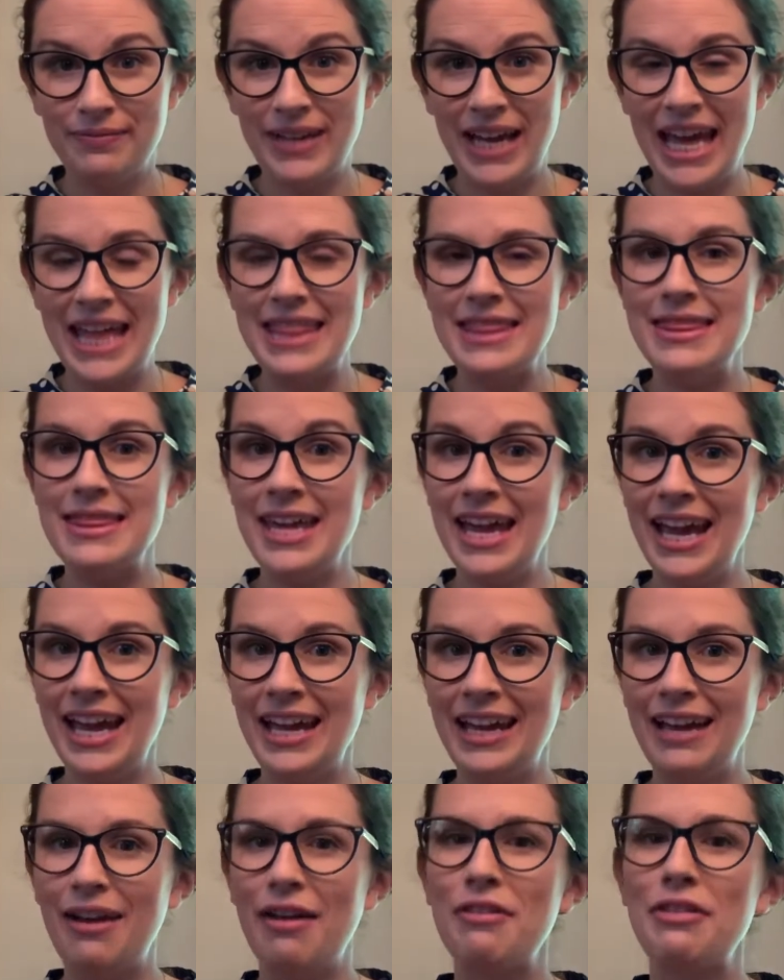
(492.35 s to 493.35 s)
And
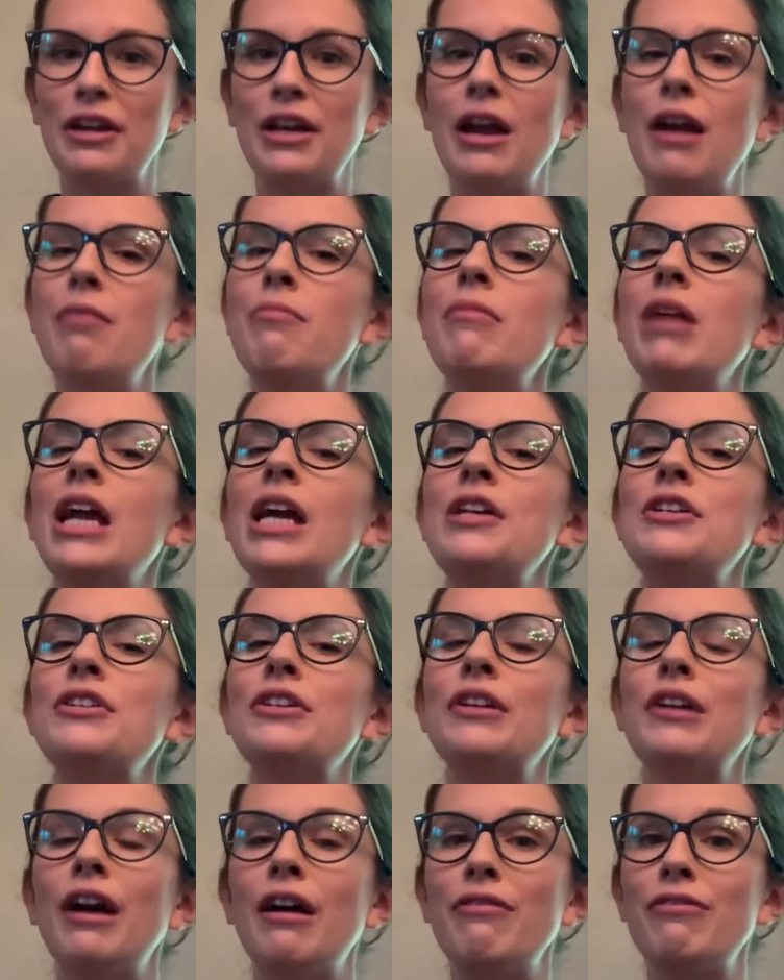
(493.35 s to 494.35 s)
they are the
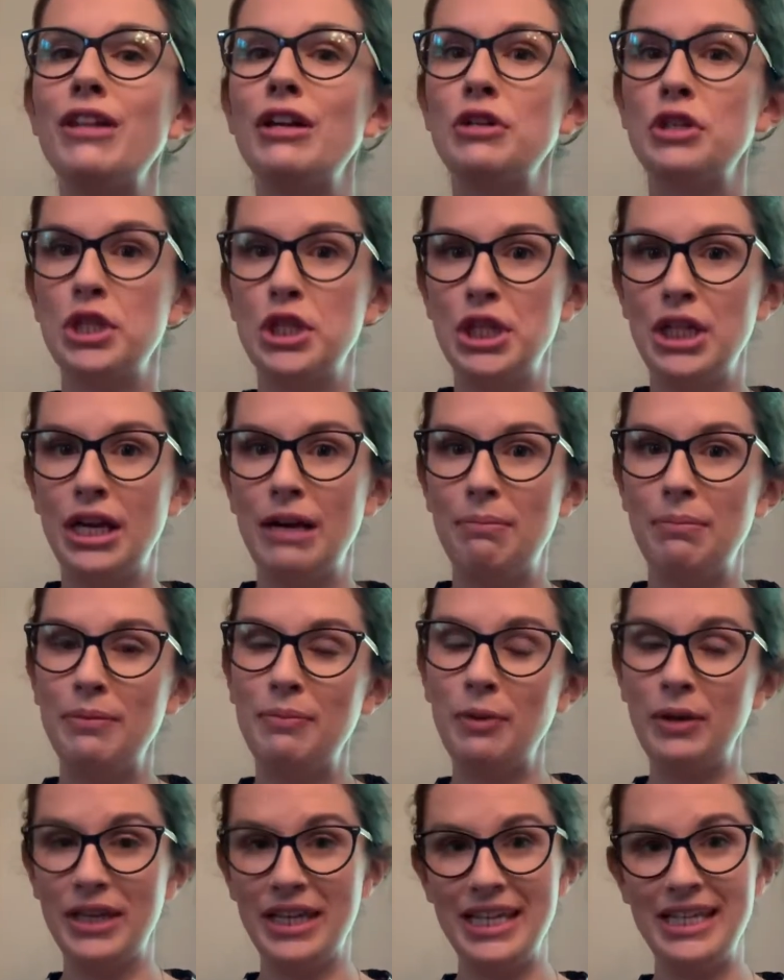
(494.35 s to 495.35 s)
commander of their ship.
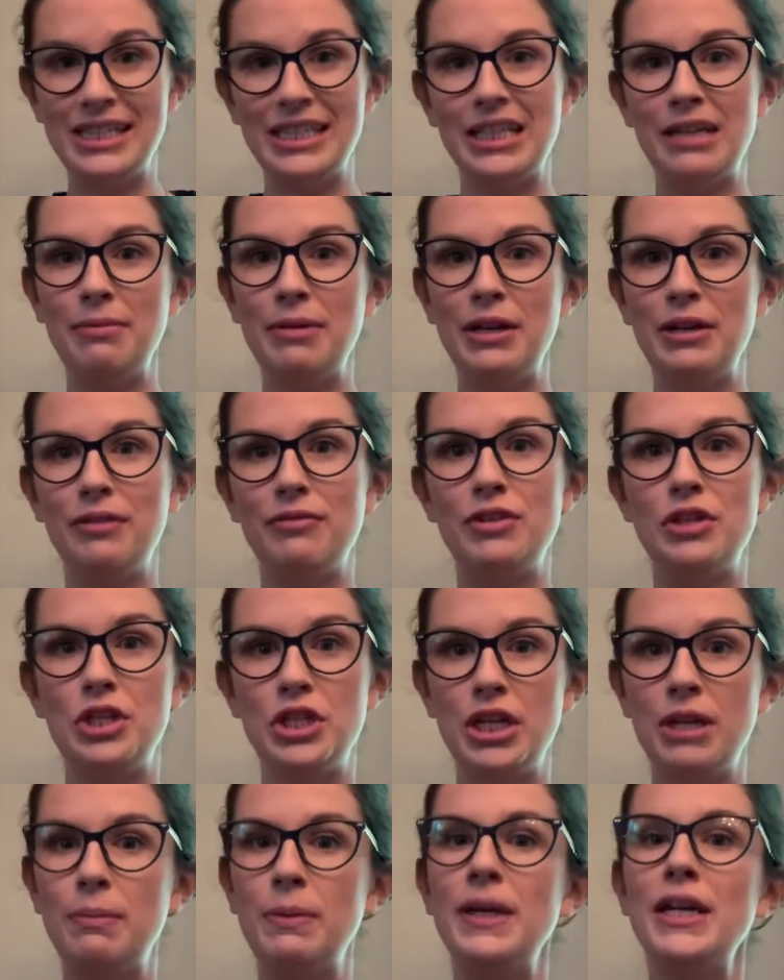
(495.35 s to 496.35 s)
Well, he's the commander of the
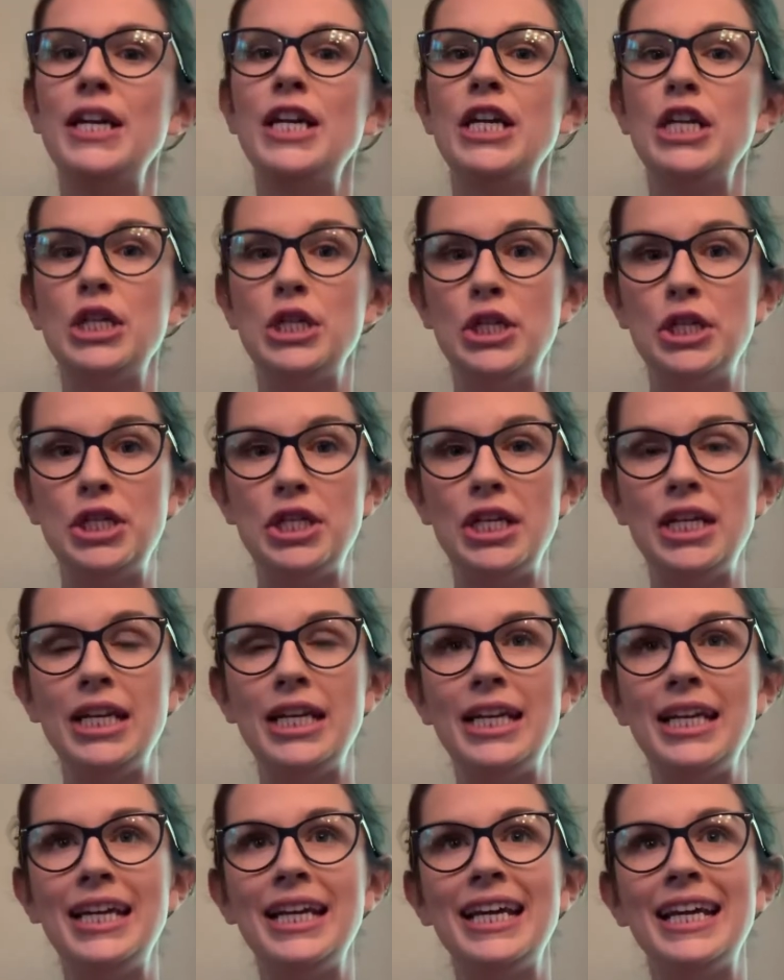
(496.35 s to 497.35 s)
ship.
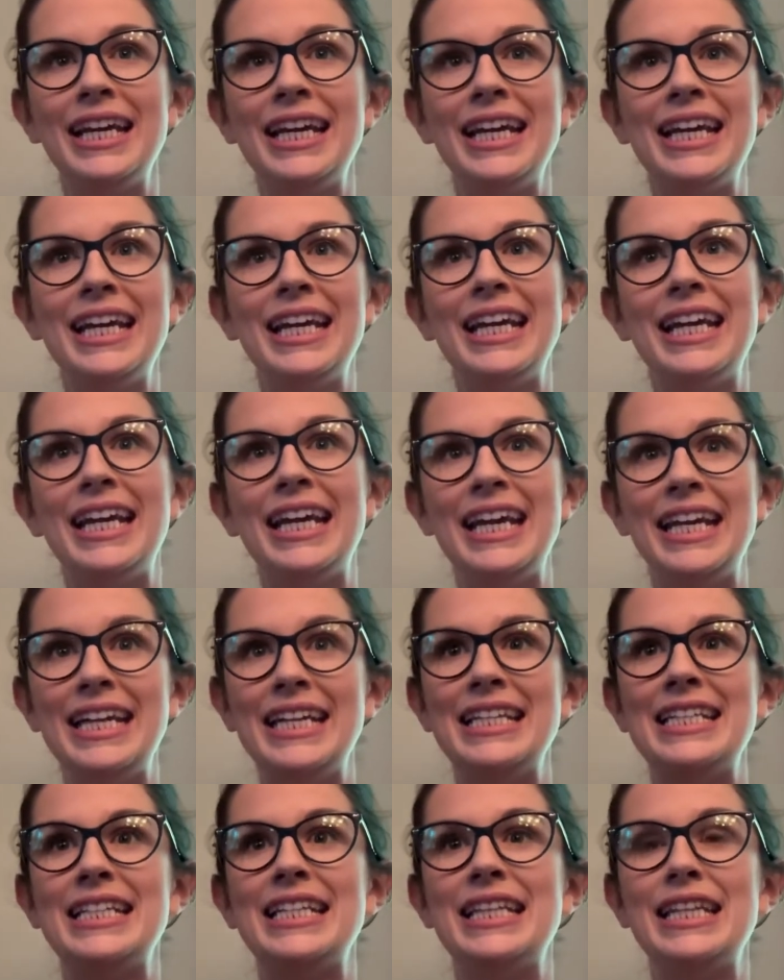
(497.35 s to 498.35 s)
She
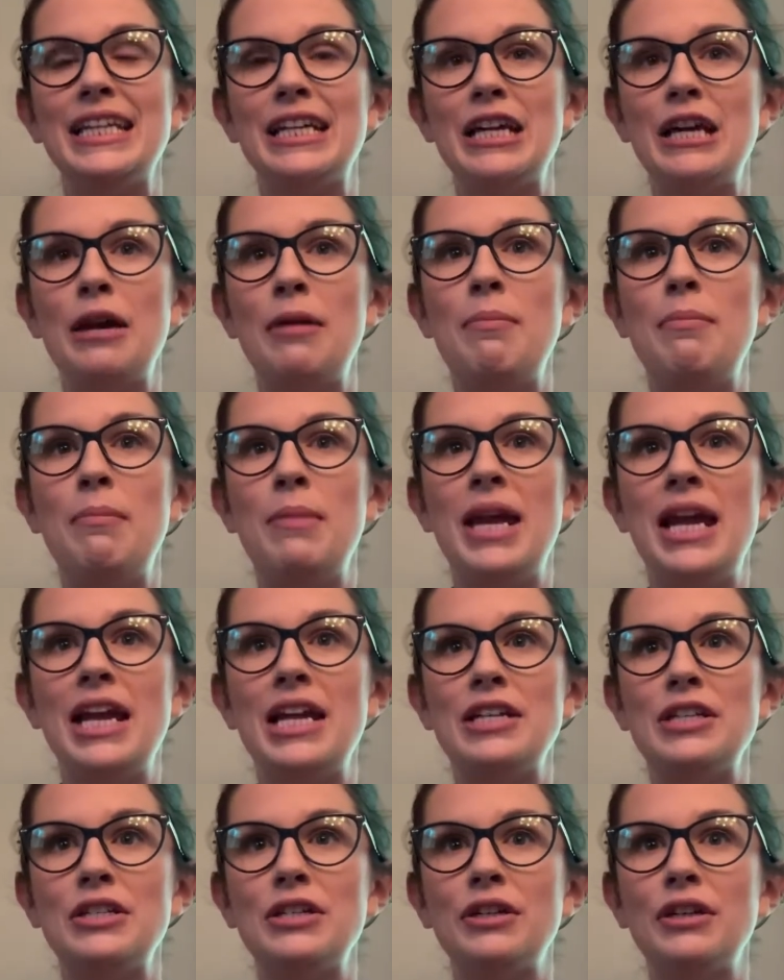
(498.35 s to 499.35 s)
is the
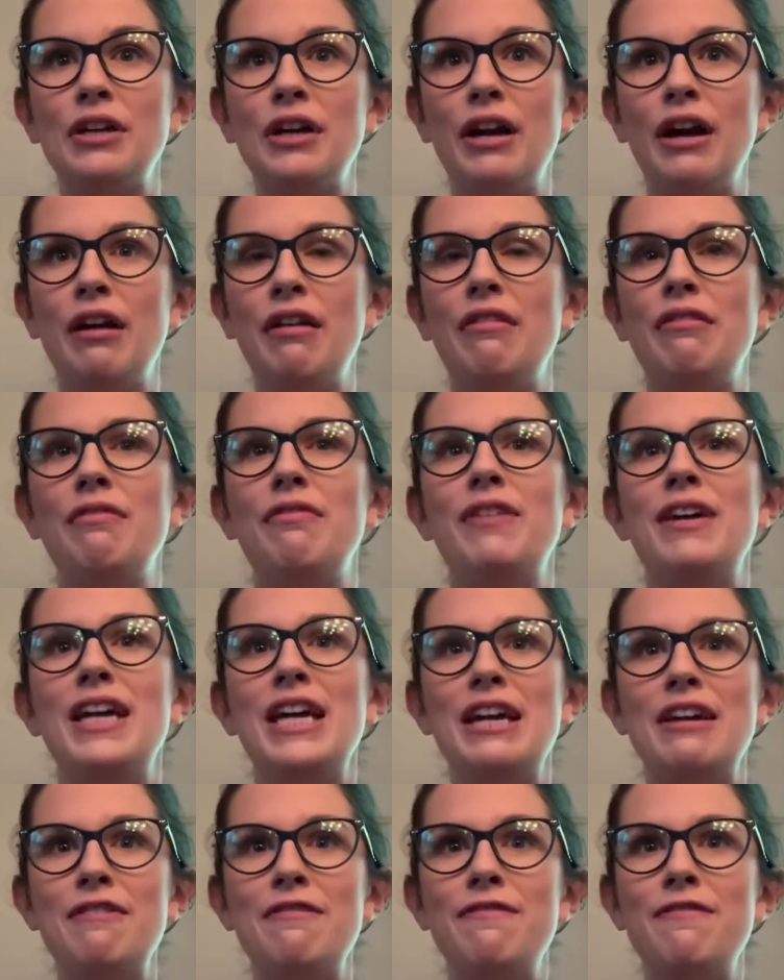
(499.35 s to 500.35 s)
commander of
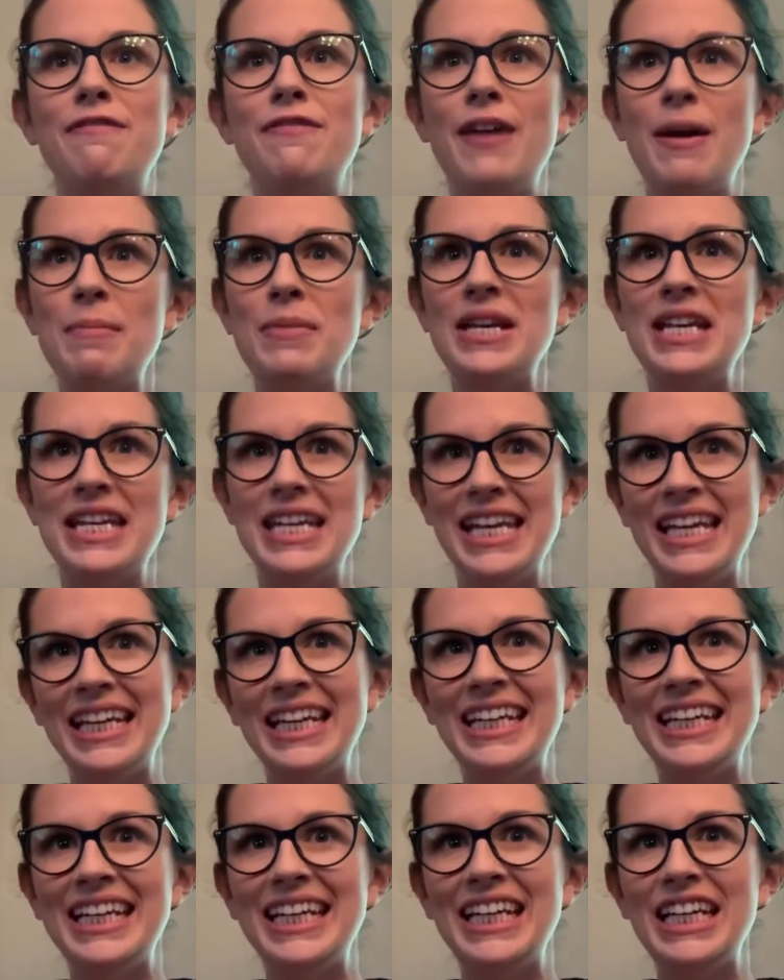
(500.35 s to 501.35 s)

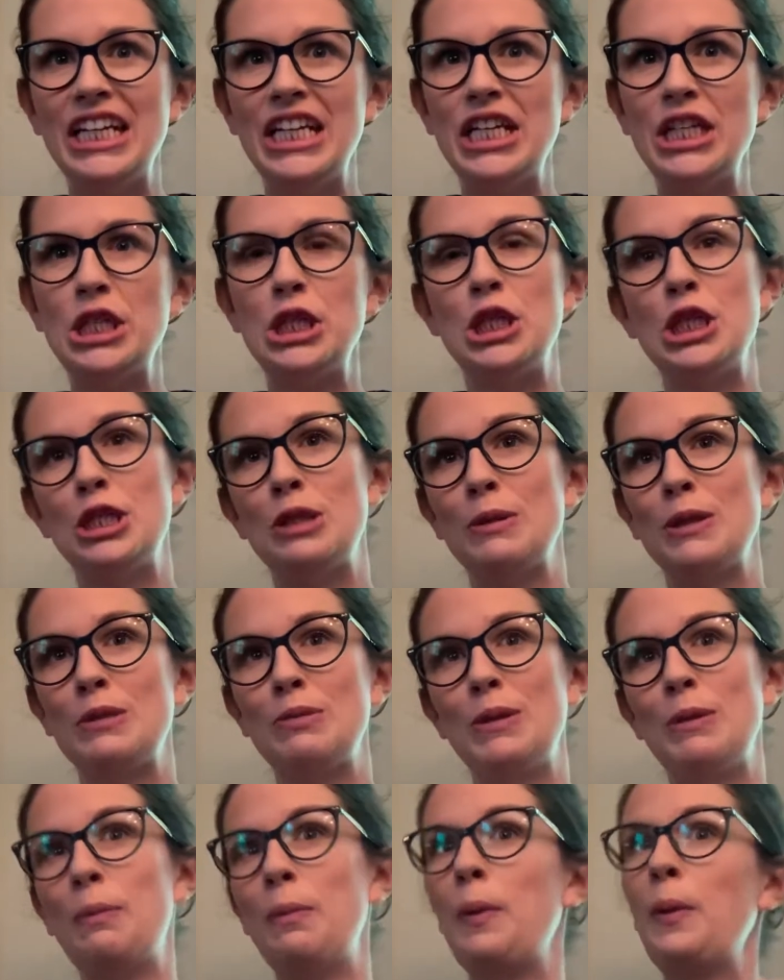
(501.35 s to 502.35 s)
femininity. She's supposed
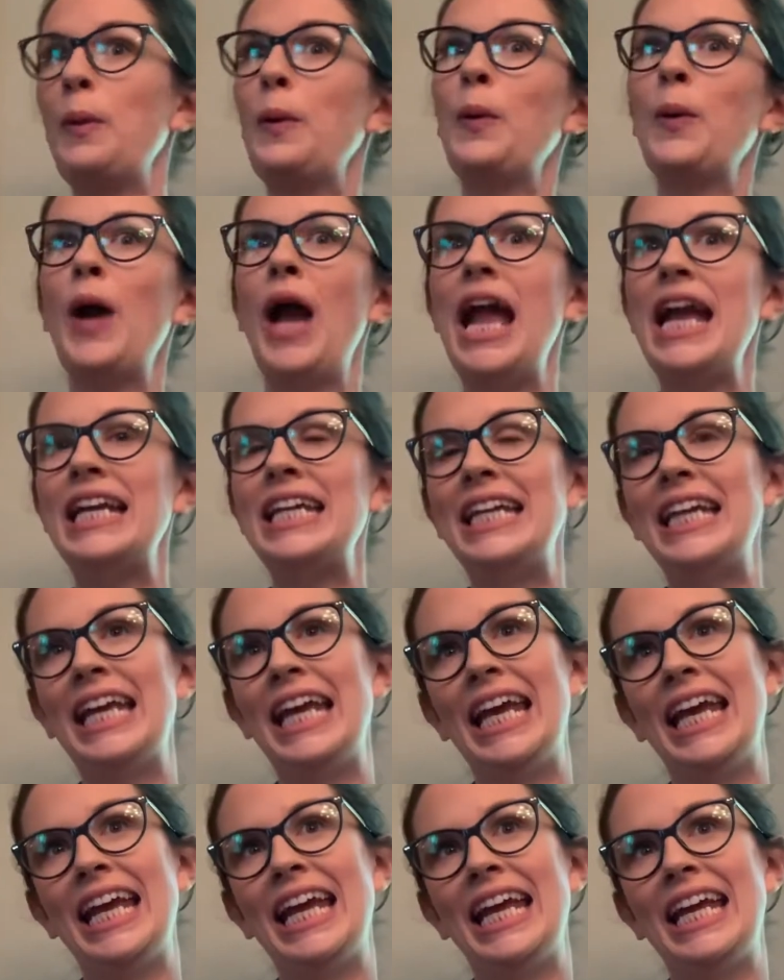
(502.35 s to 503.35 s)
to be
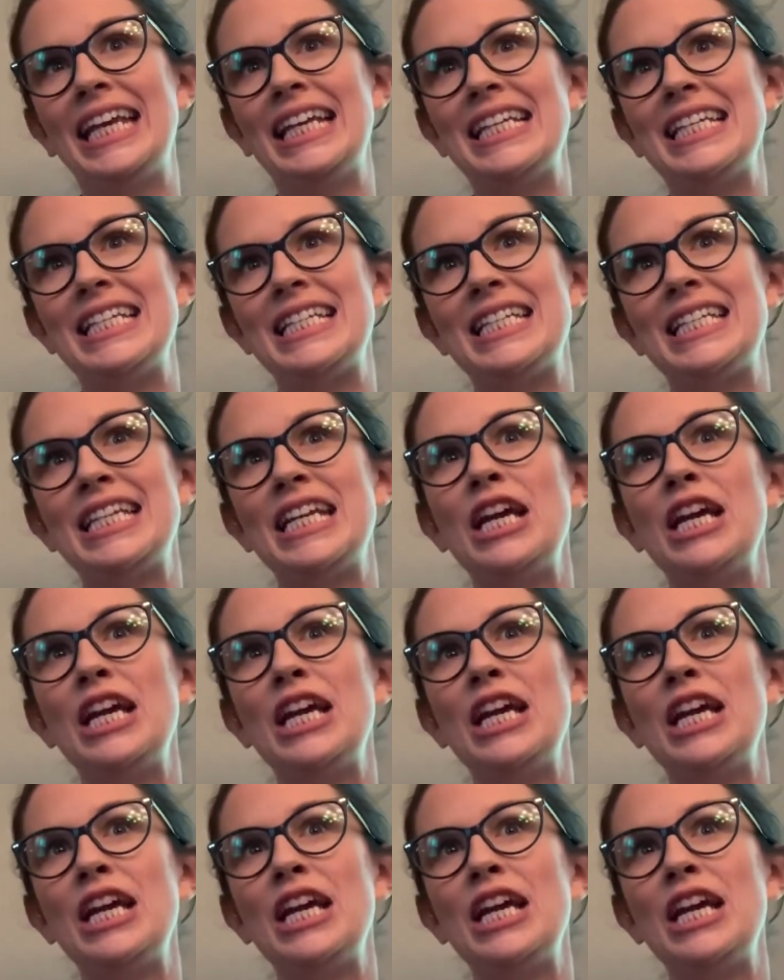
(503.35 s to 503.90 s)
pregnant